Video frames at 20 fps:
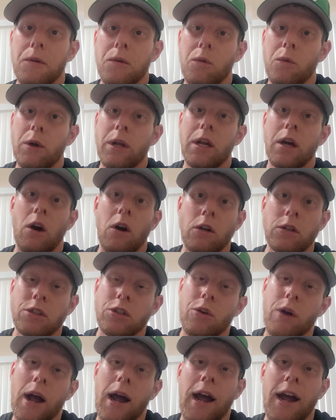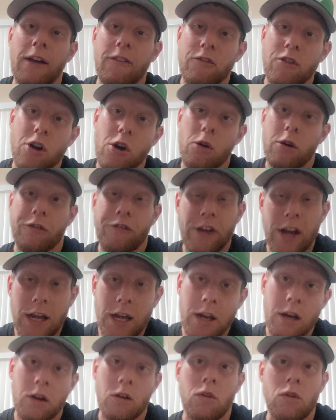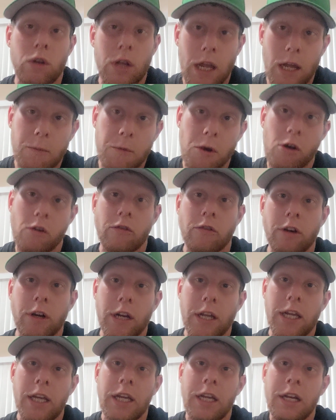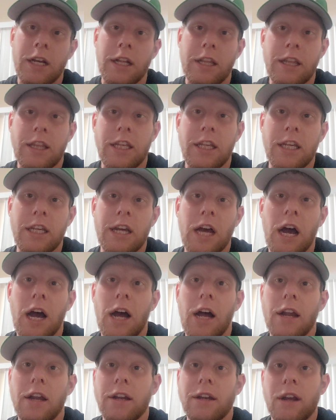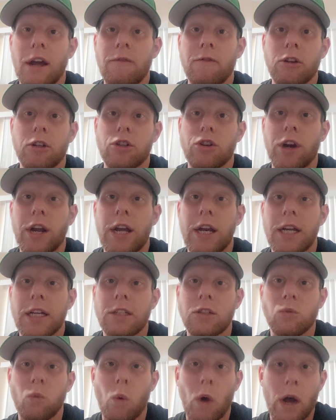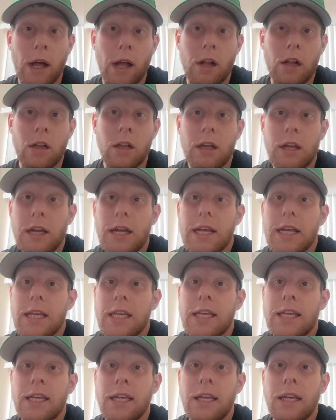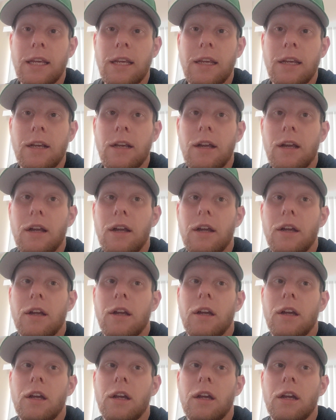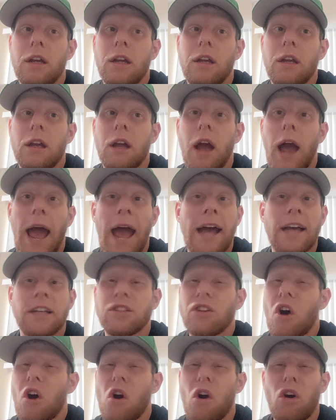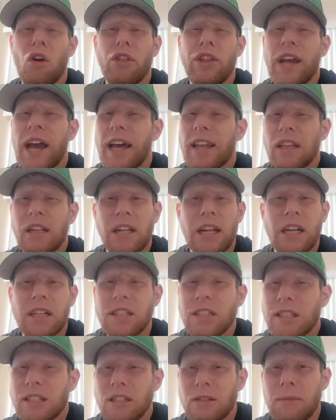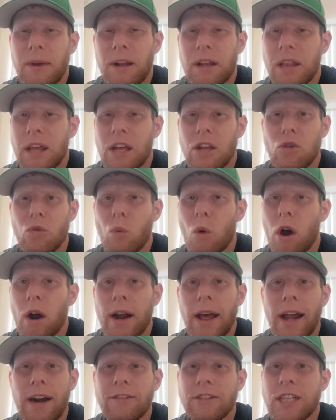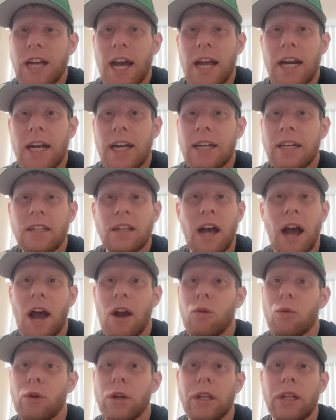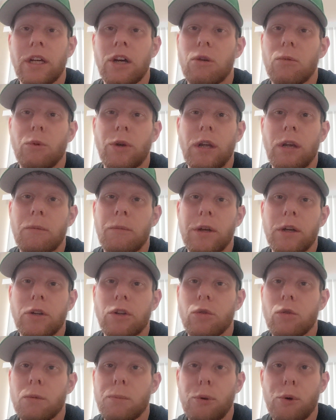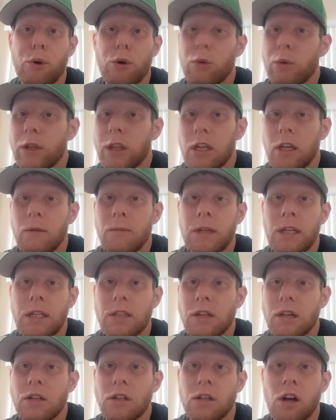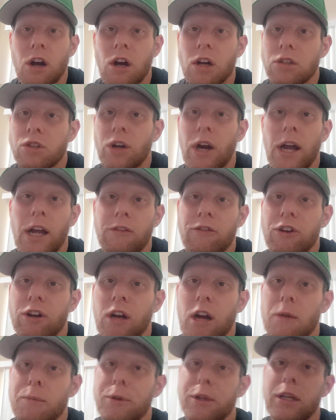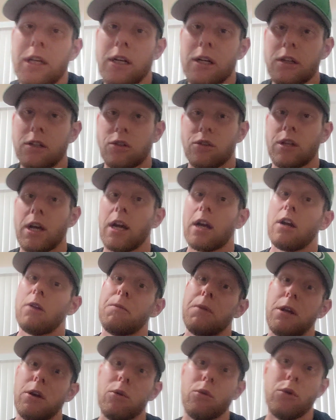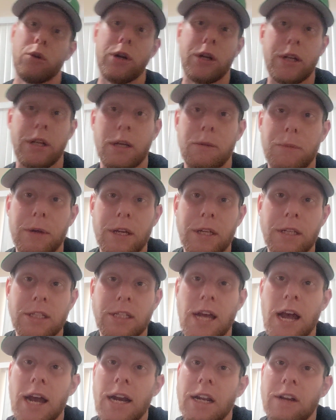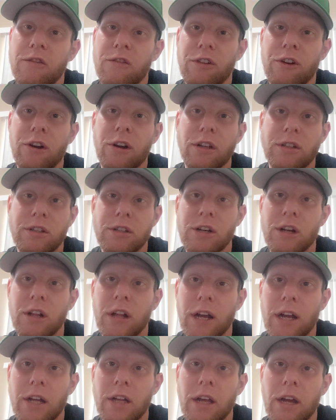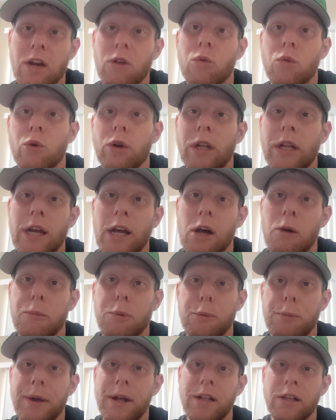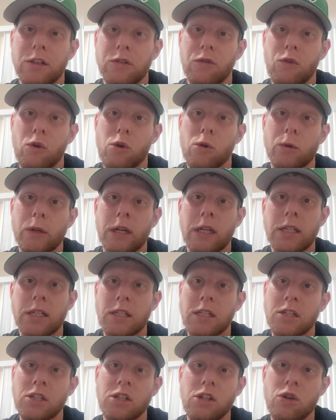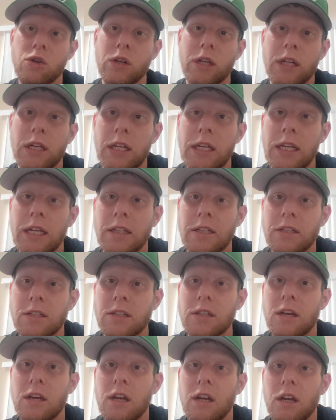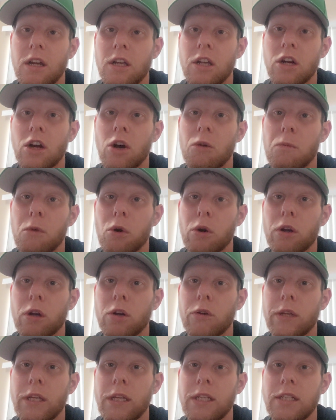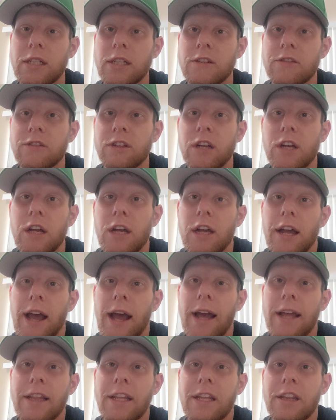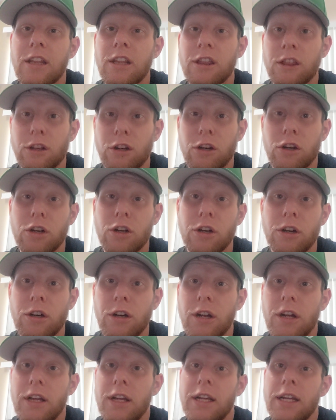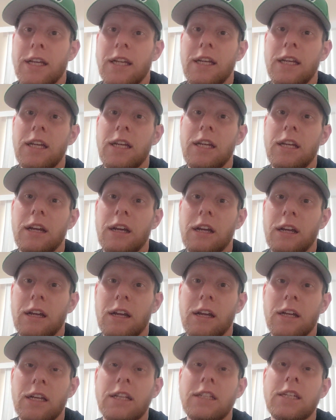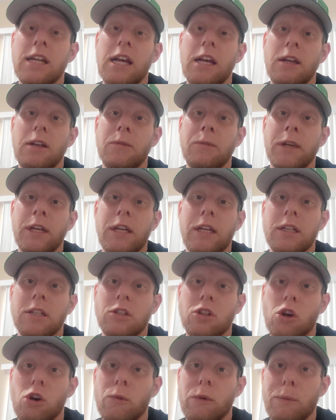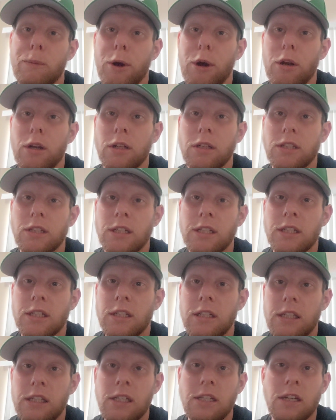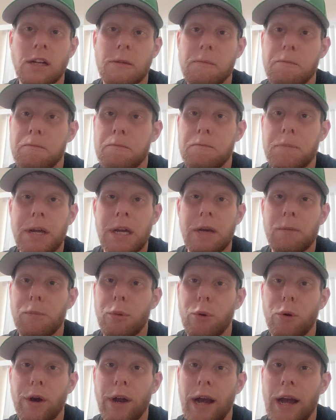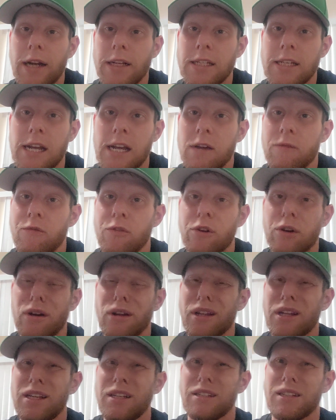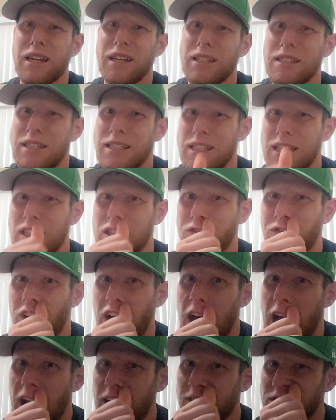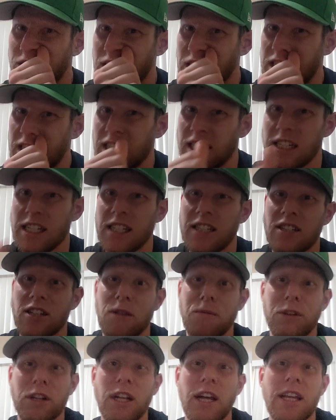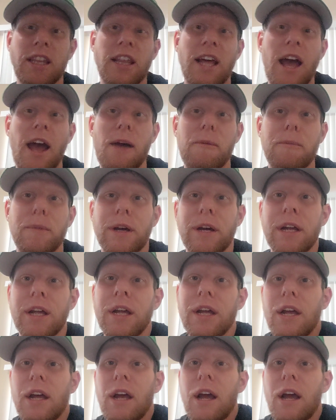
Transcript: We also have Noah Fant, who came over in the Denver trade as well. He has all the athleticism that you want out of a tight end. I really hope we can build a rapport with him. He's under contract for a couple of years, so that could be a really big signing for us. That could really help propel us forward as this unit gets, more cohesive. And then the third, his name is Colby Parkinson. He's a big boy out of Stanford. I think he's like 6'5", 6'6", something like that. But